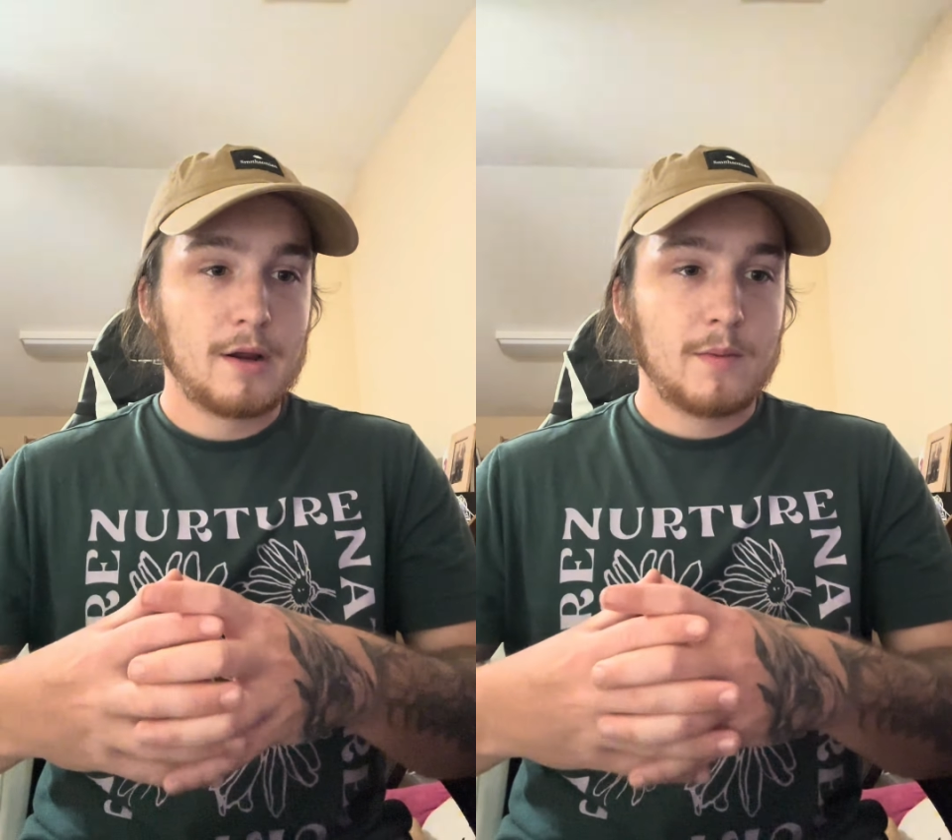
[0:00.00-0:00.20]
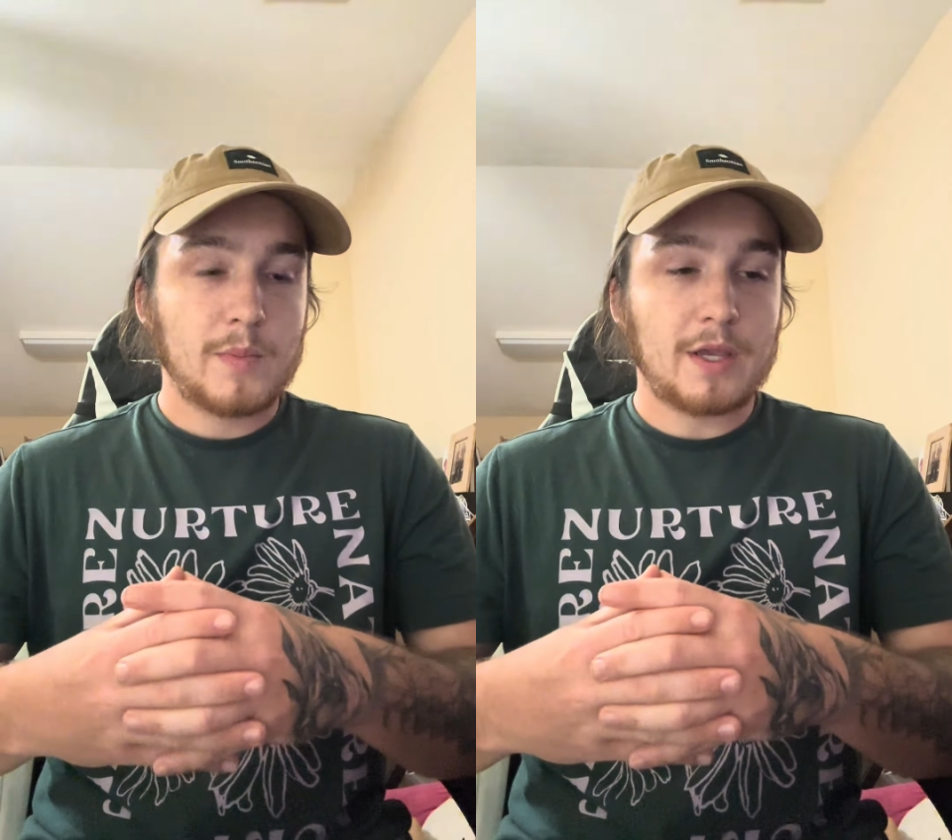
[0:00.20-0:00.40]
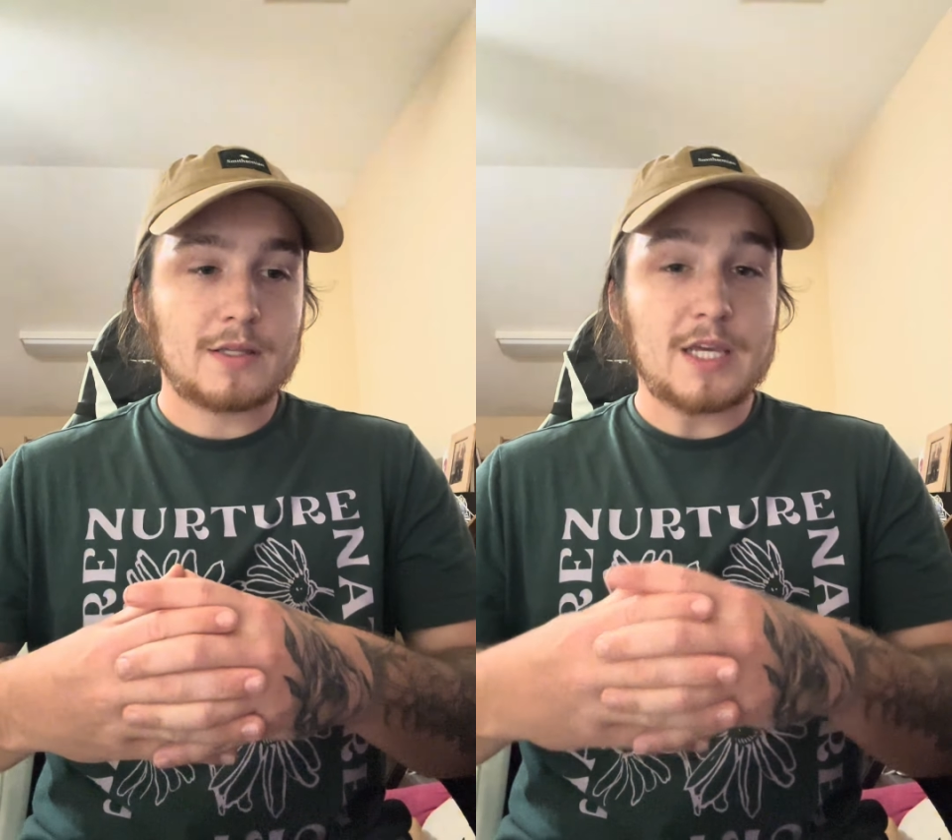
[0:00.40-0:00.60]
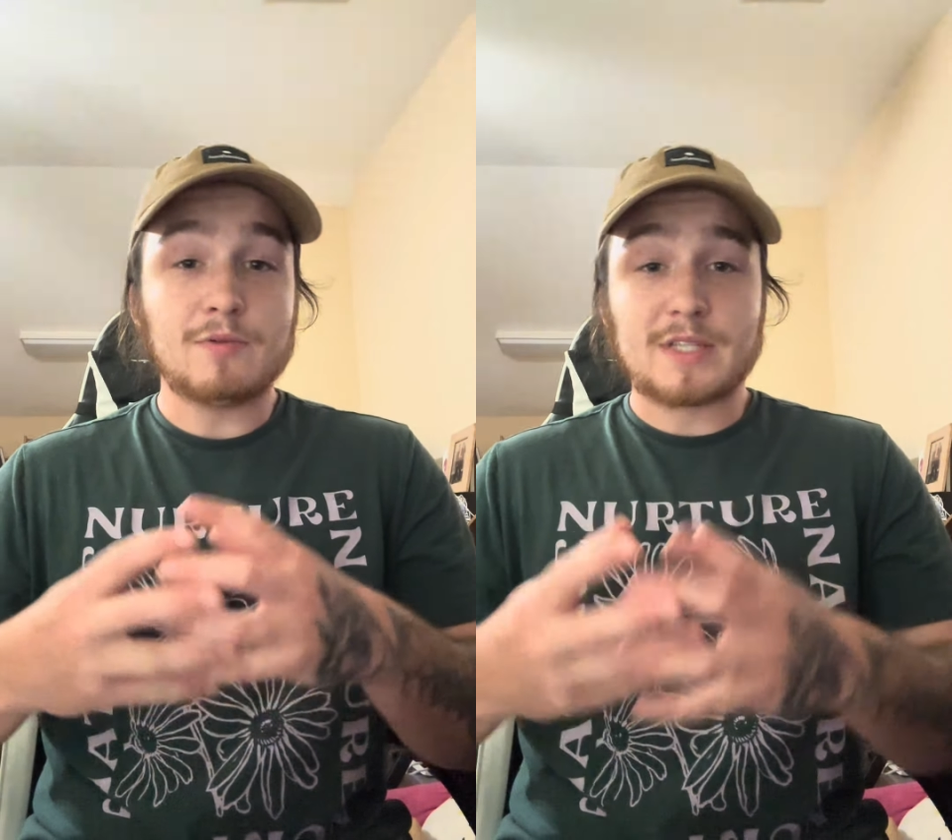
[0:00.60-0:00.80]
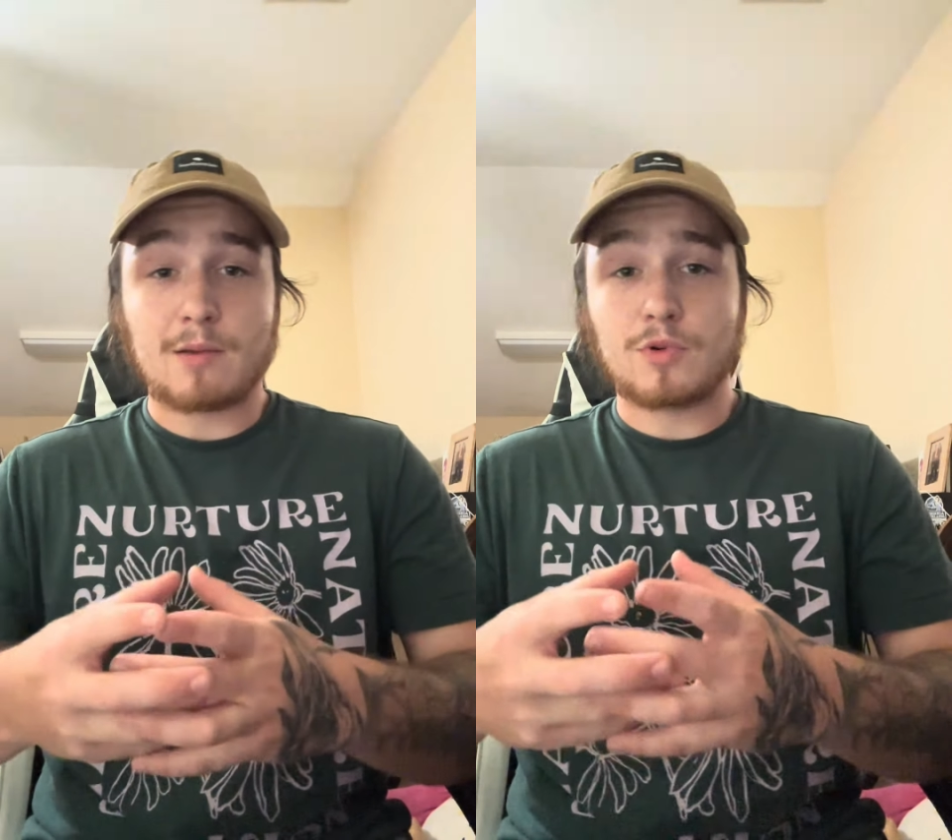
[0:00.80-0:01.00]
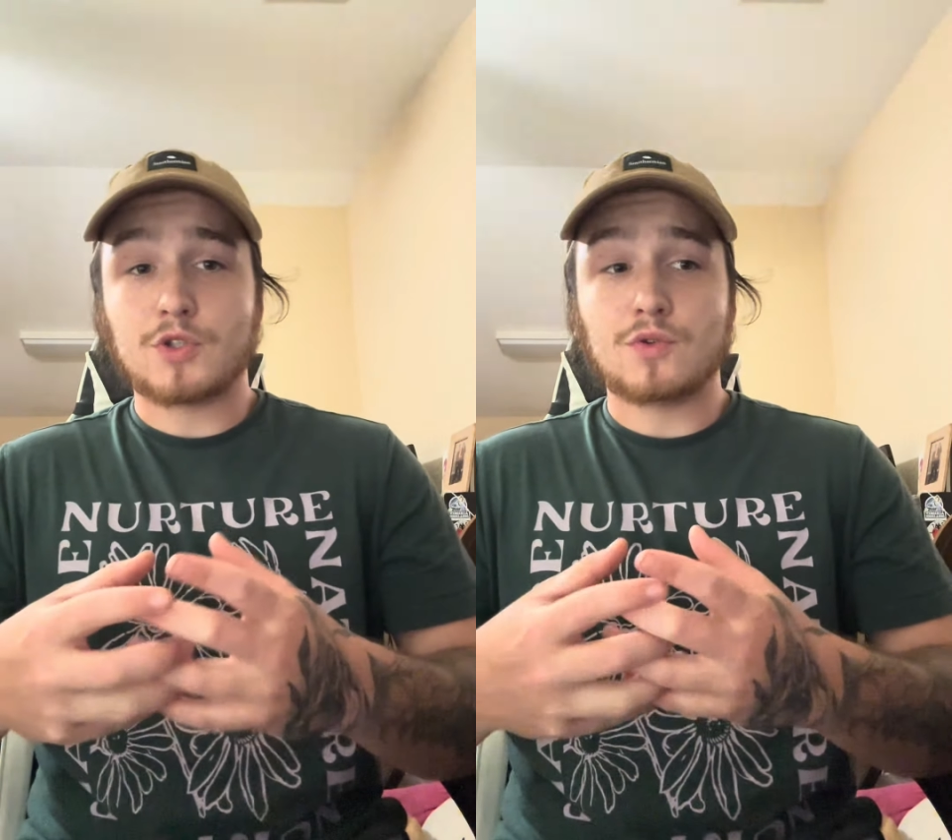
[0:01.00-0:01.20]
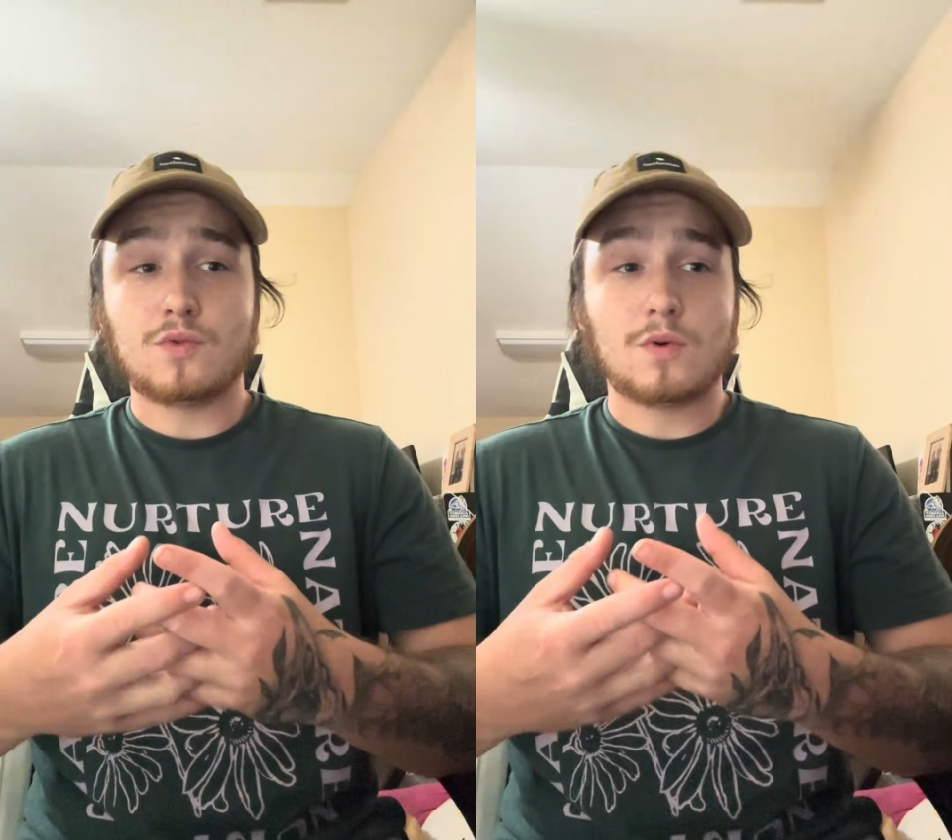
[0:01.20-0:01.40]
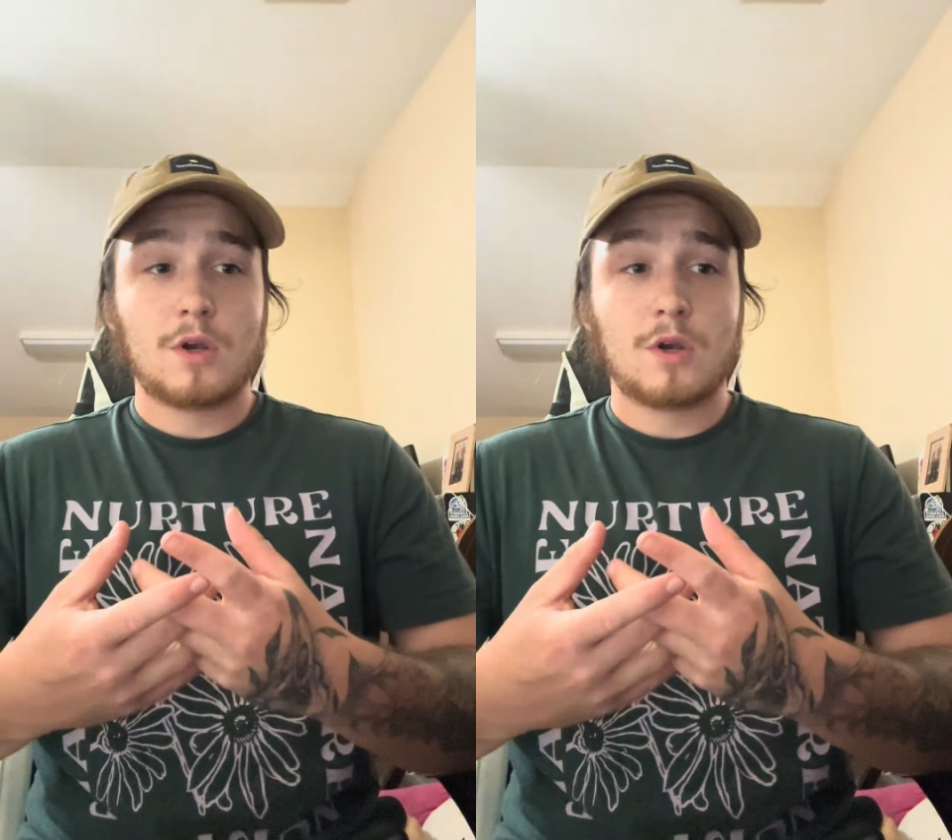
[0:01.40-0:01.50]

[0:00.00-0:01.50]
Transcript: because he was able to